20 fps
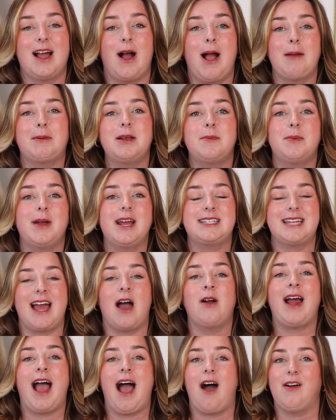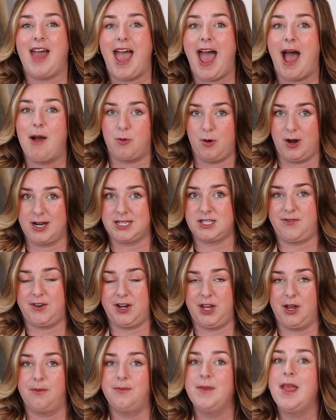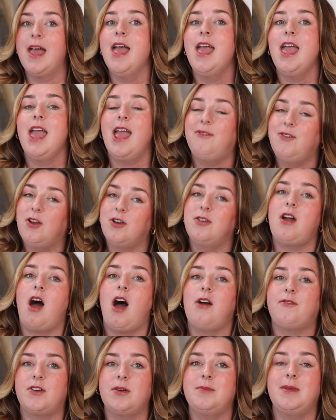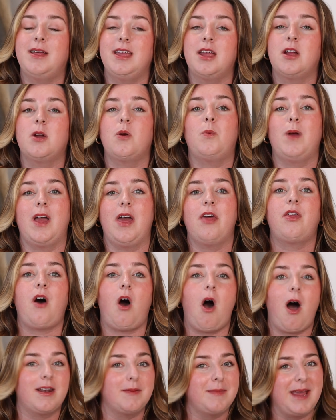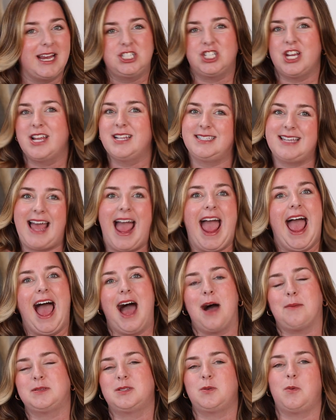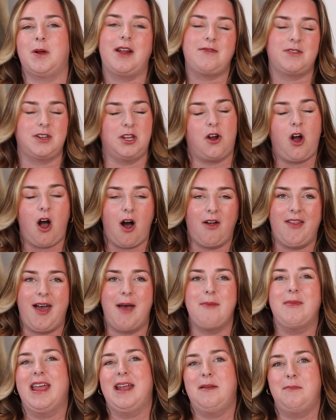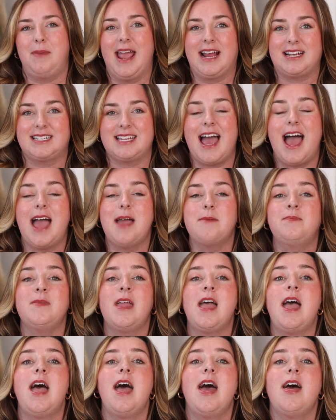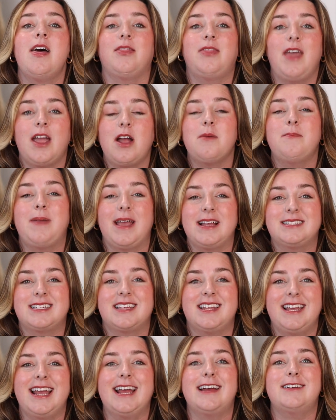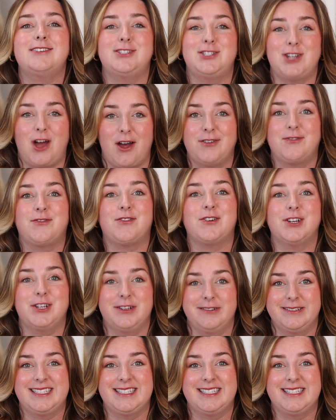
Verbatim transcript: Now I'm going to break down how the app works for you. If you're not familiar with automations, apps, whatever you call them in Pic-Time, they're basically done-for-you